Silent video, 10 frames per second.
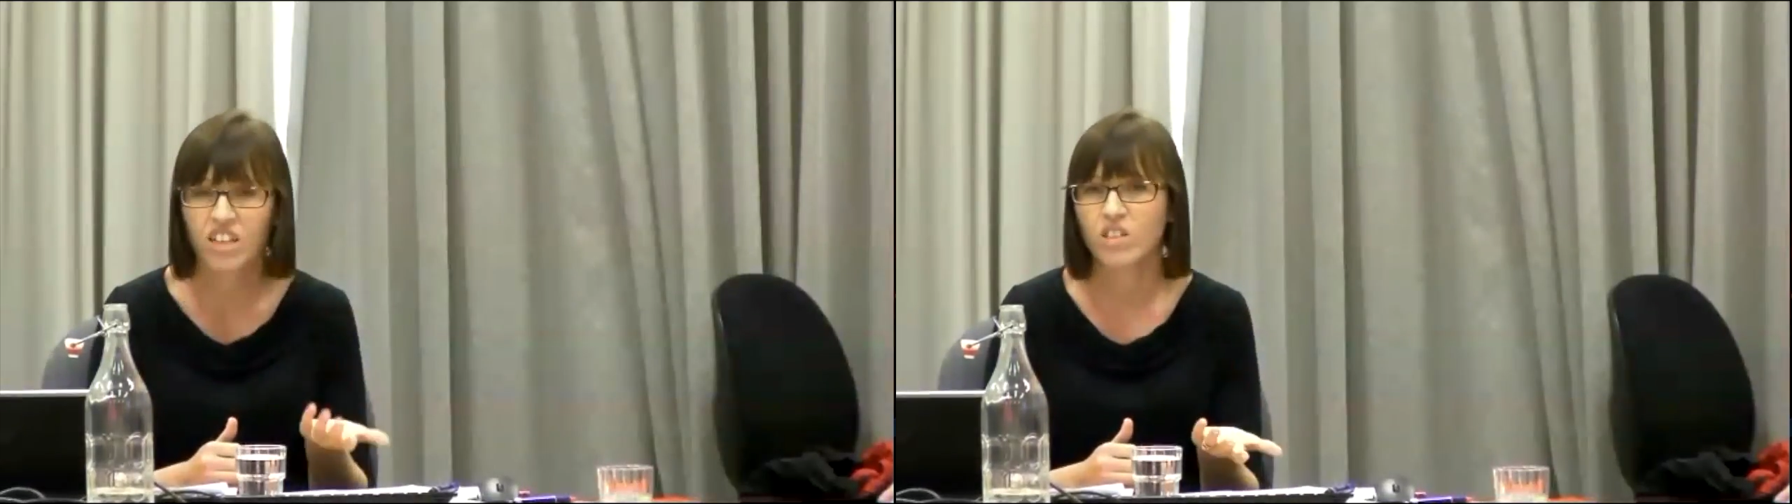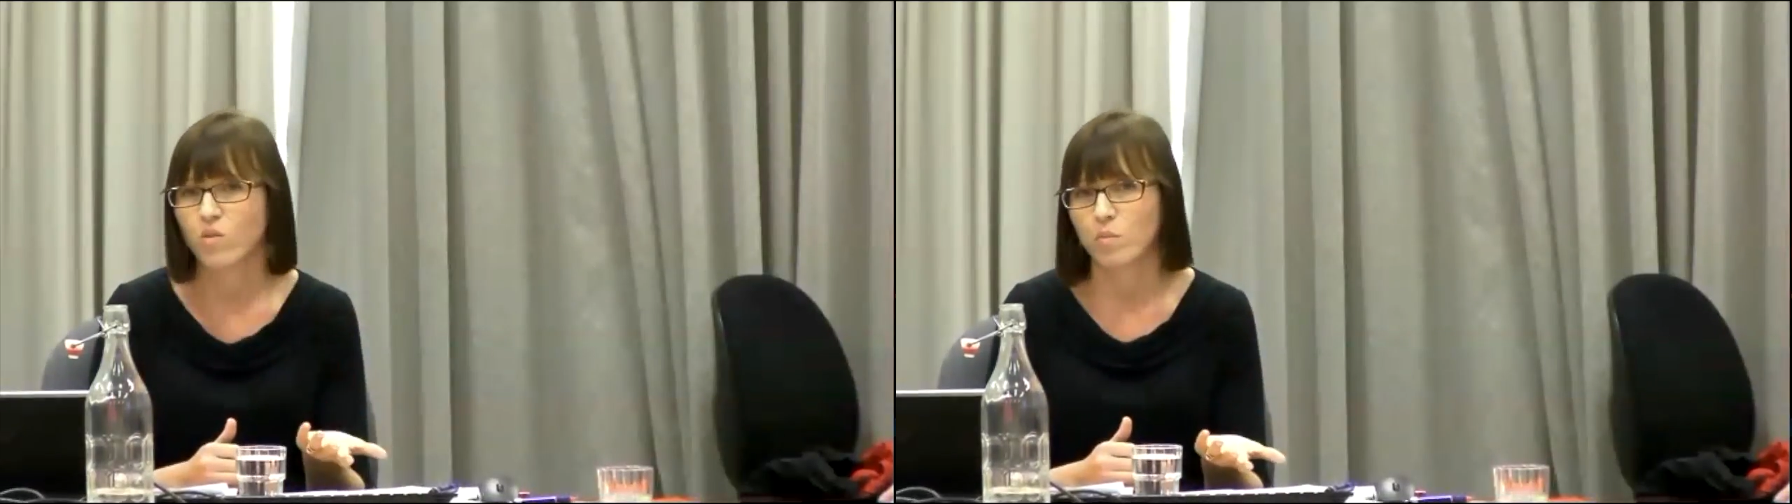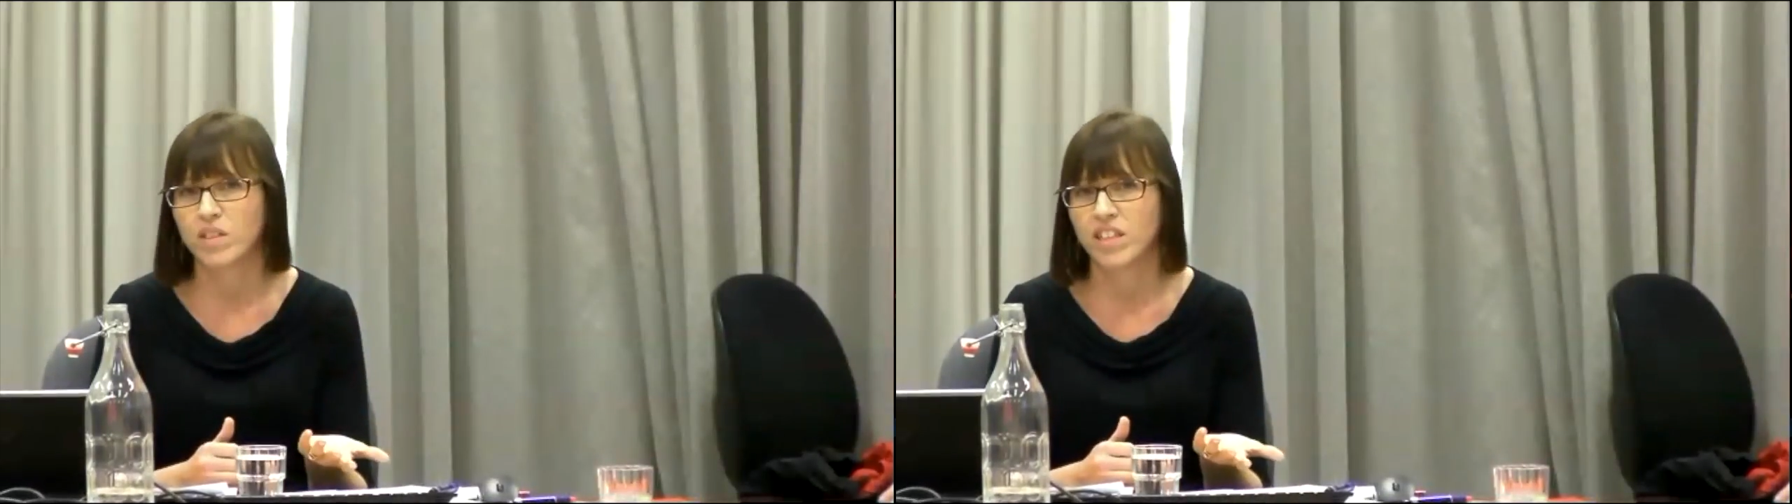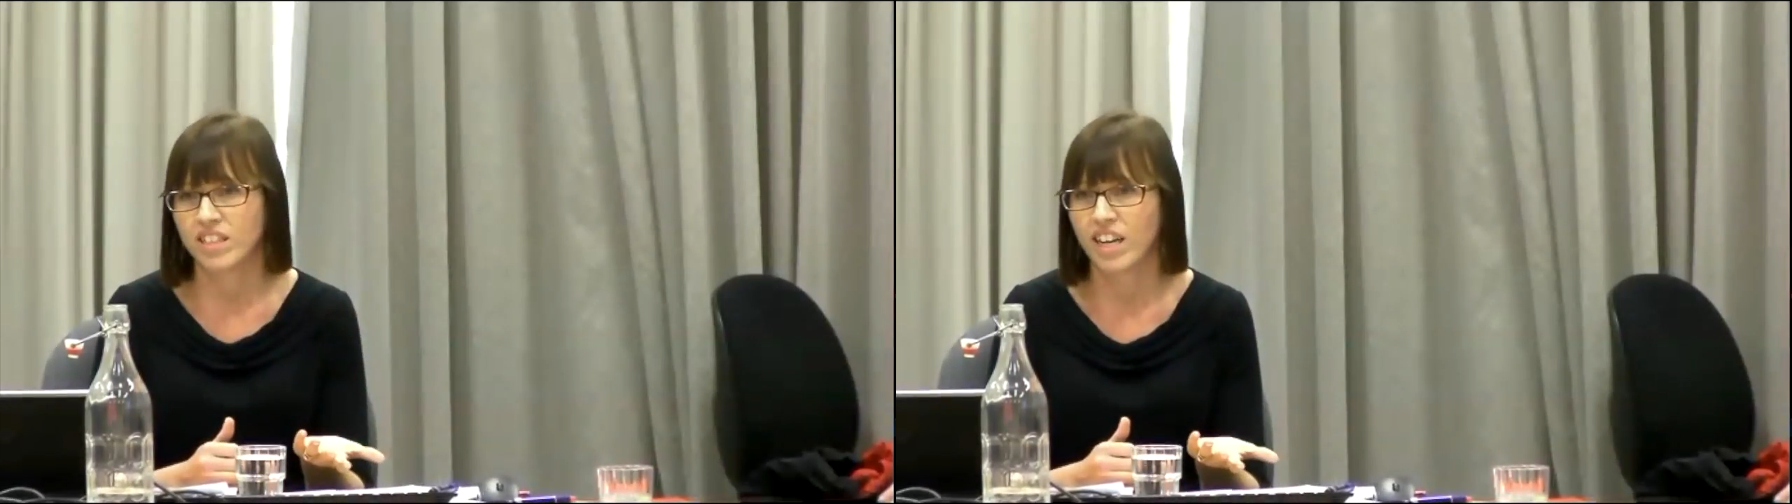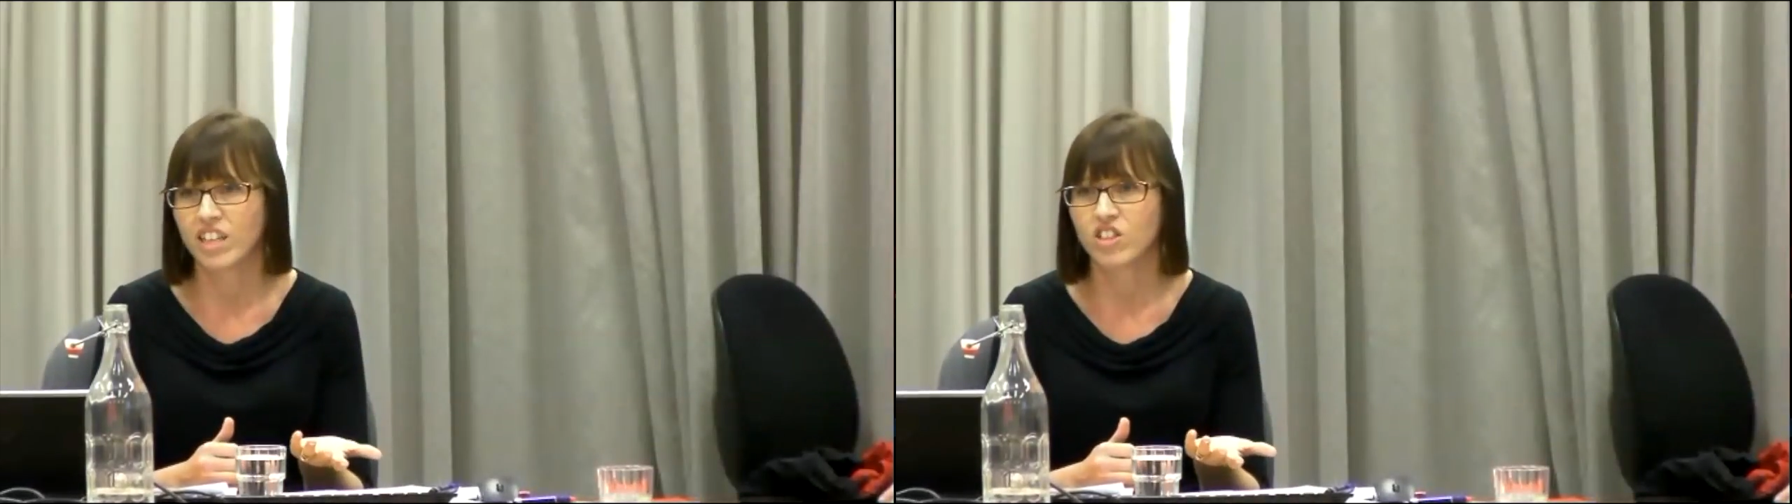is
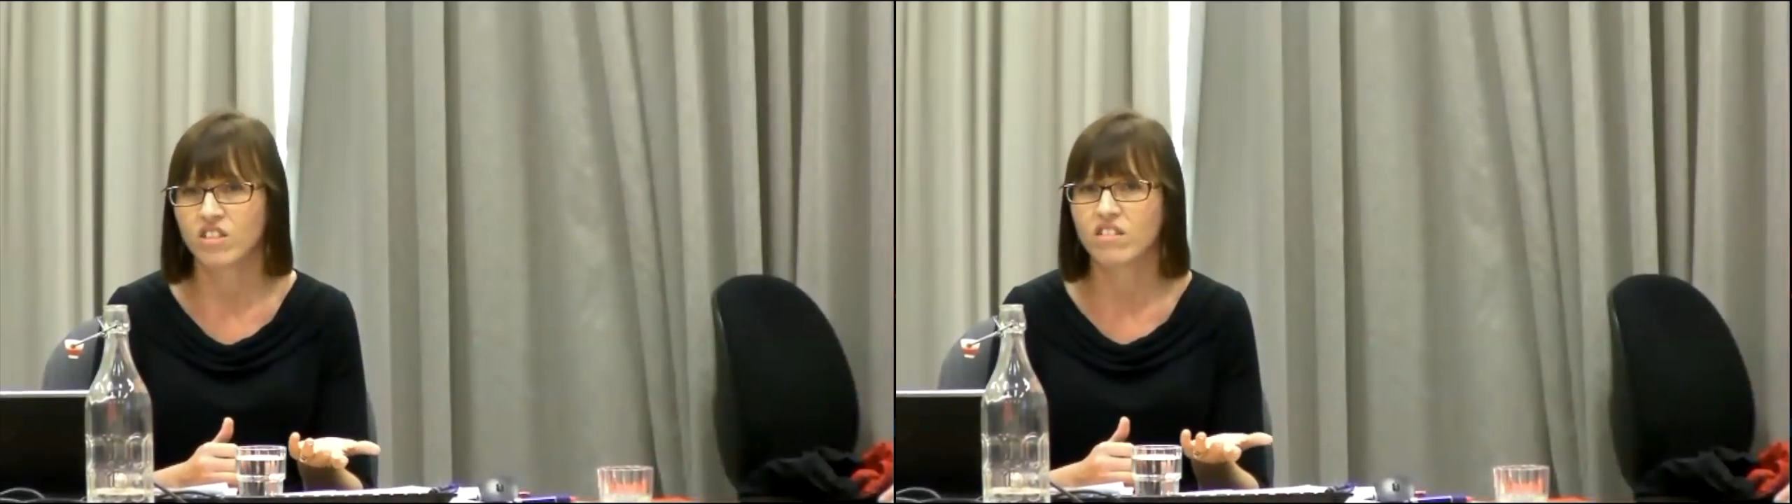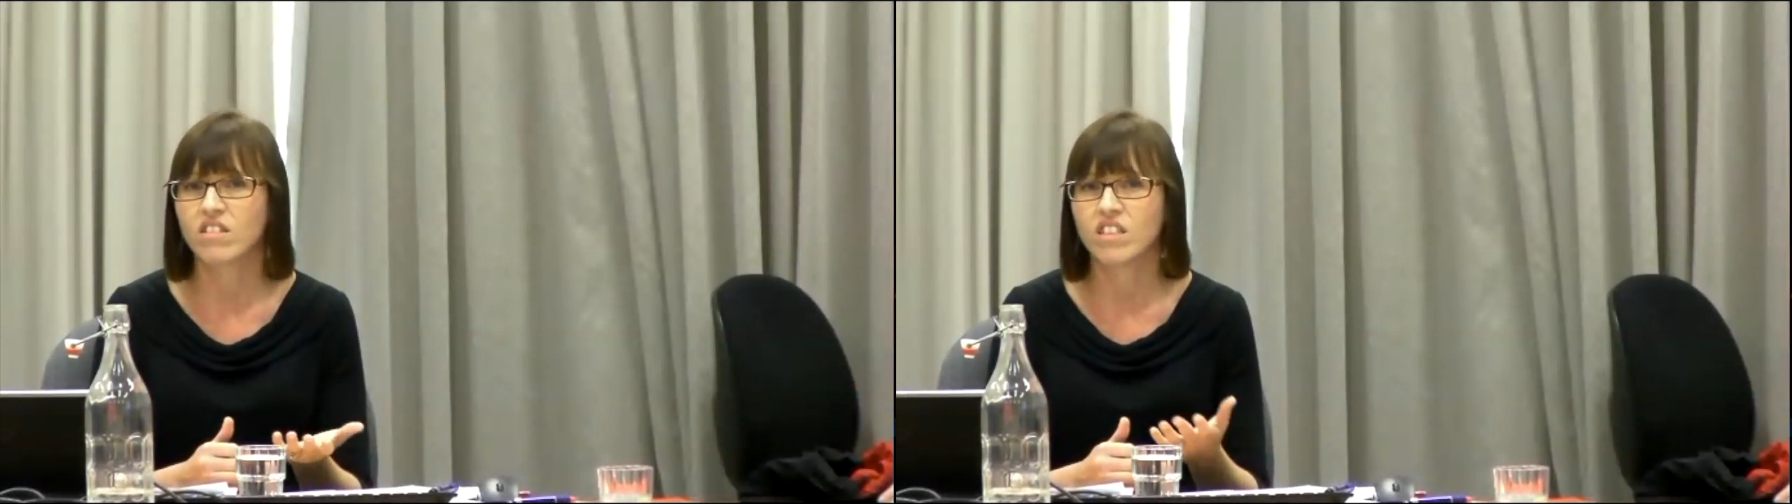representation.